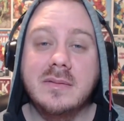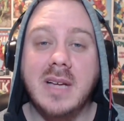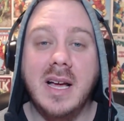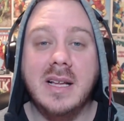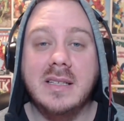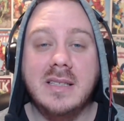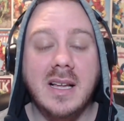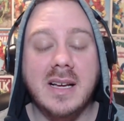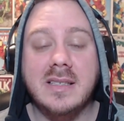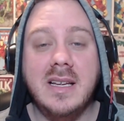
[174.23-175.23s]
And
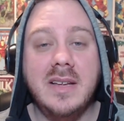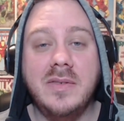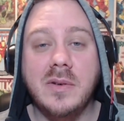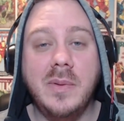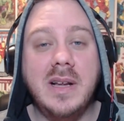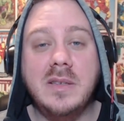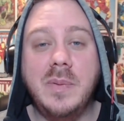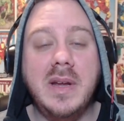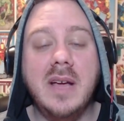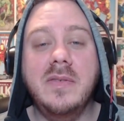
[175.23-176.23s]
like I said, if you're willing to
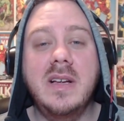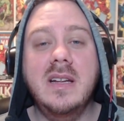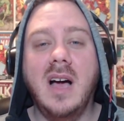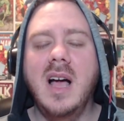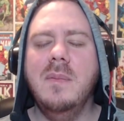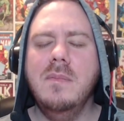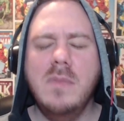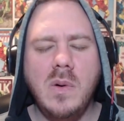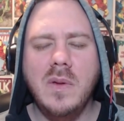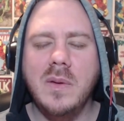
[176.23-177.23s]
put the effort in, I am
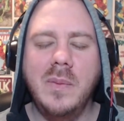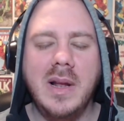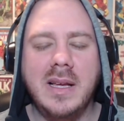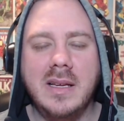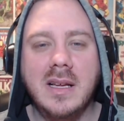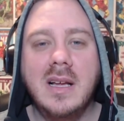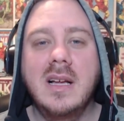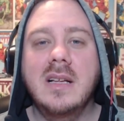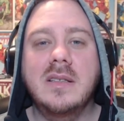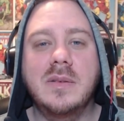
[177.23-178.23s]
more than willing
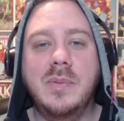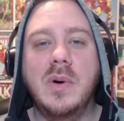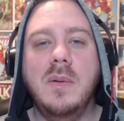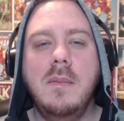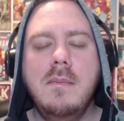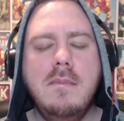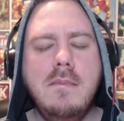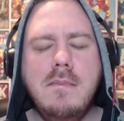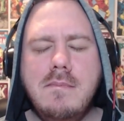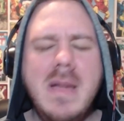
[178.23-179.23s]
to put
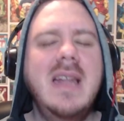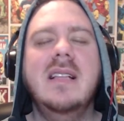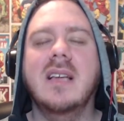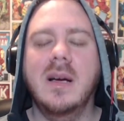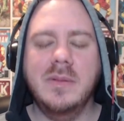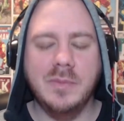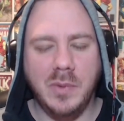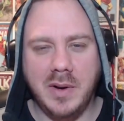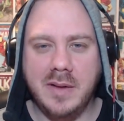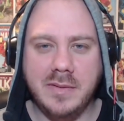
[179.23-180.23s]
many times
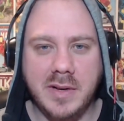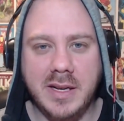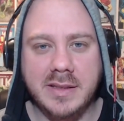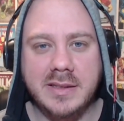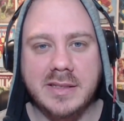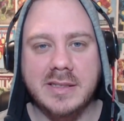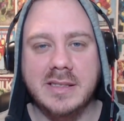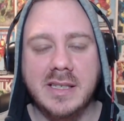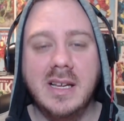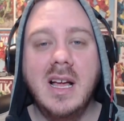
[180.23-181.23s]
more effort in. Just
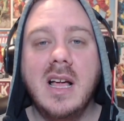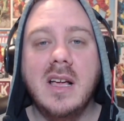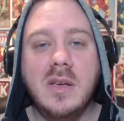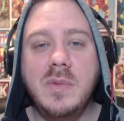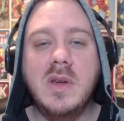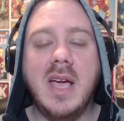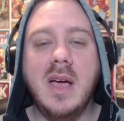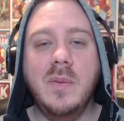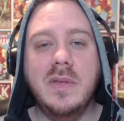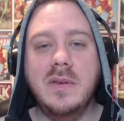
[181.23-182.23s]
to
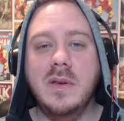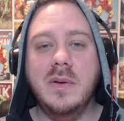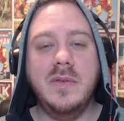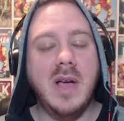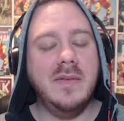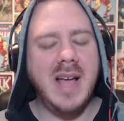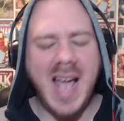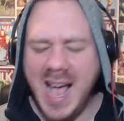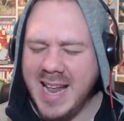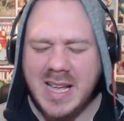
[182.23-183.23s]
communicate with you. If you have
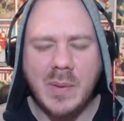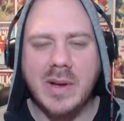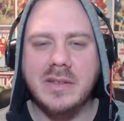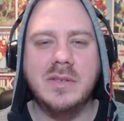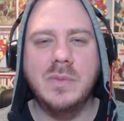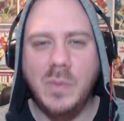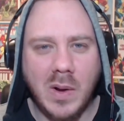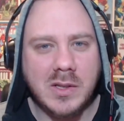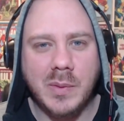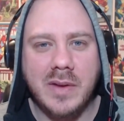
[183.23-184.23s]
any questions
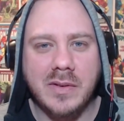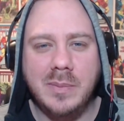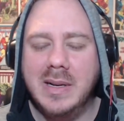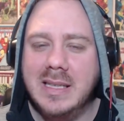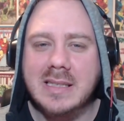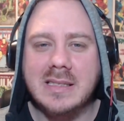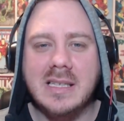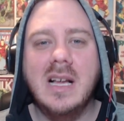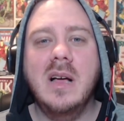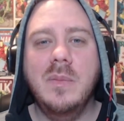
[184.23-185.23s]
whatsoever, please
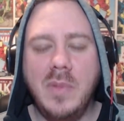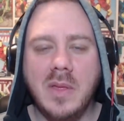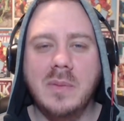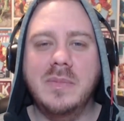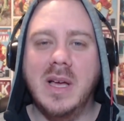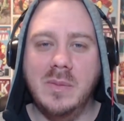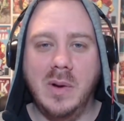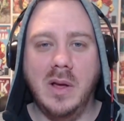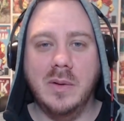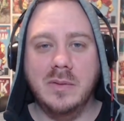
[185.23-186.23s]
put them down
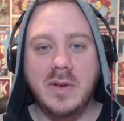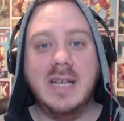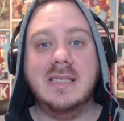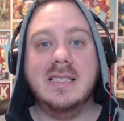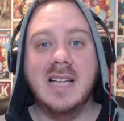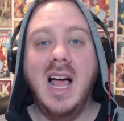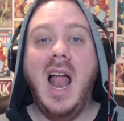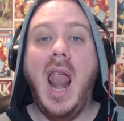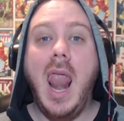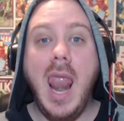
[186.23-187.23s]
below. Right,
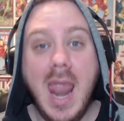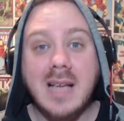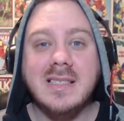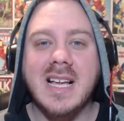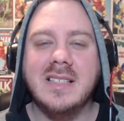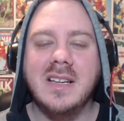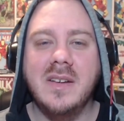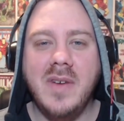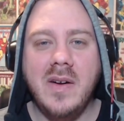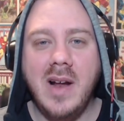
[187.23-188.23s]
let's get to the
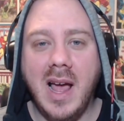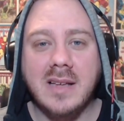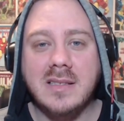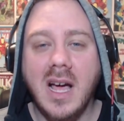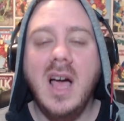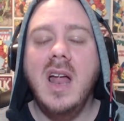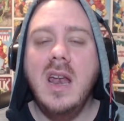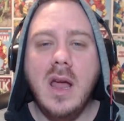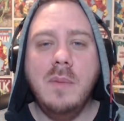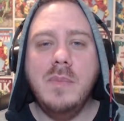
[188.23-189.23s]
very last
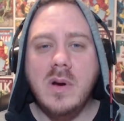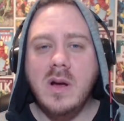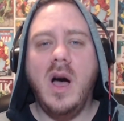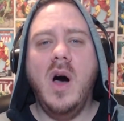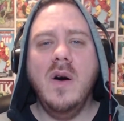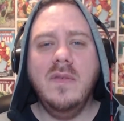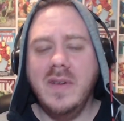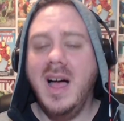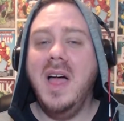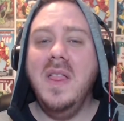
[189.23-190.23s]
number of
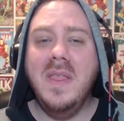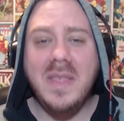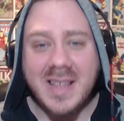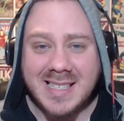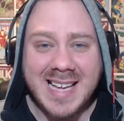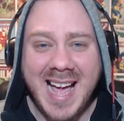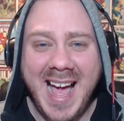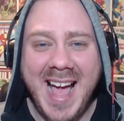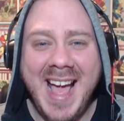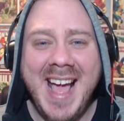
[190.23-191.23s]
the
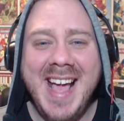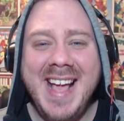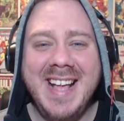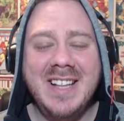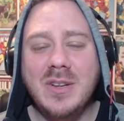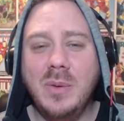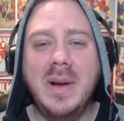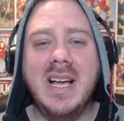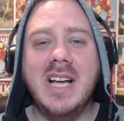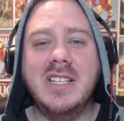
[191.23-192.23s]
day.
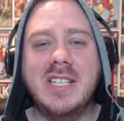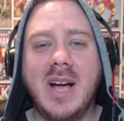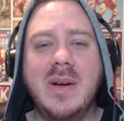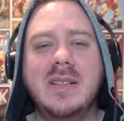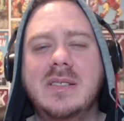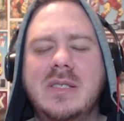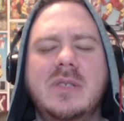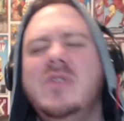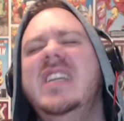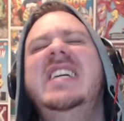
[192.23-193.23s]
Normally I shout and
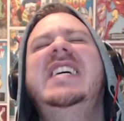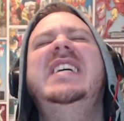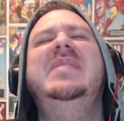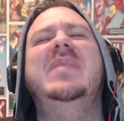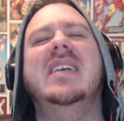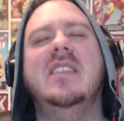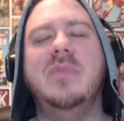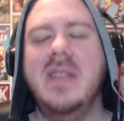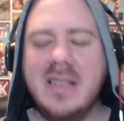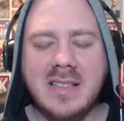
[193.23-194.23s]
scream this,
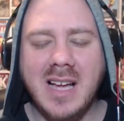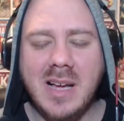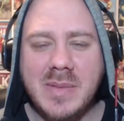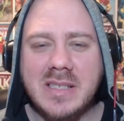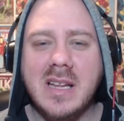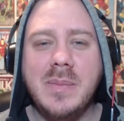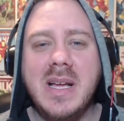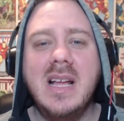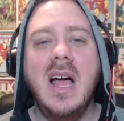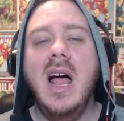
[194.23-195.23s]
but this time it's going to
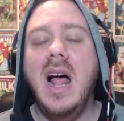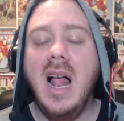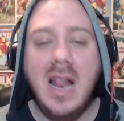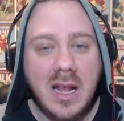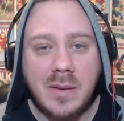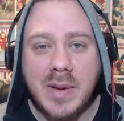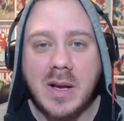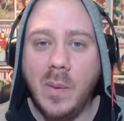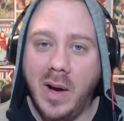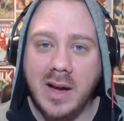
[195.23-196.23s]
be a little bit
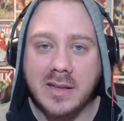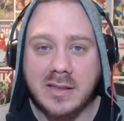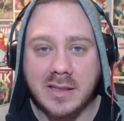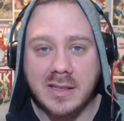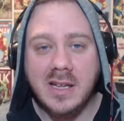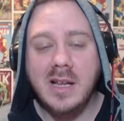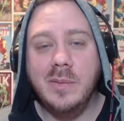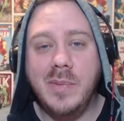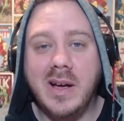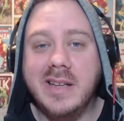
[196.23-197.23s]
quieter,
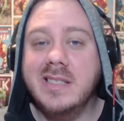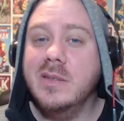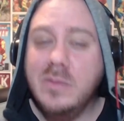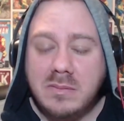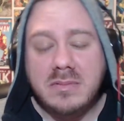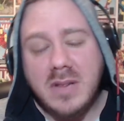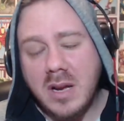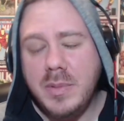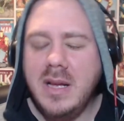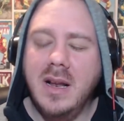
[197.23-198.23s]
but it's still
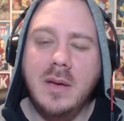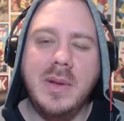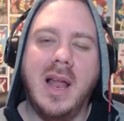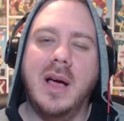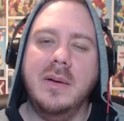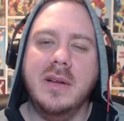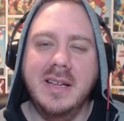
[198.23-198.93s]
going to be a little bit loud.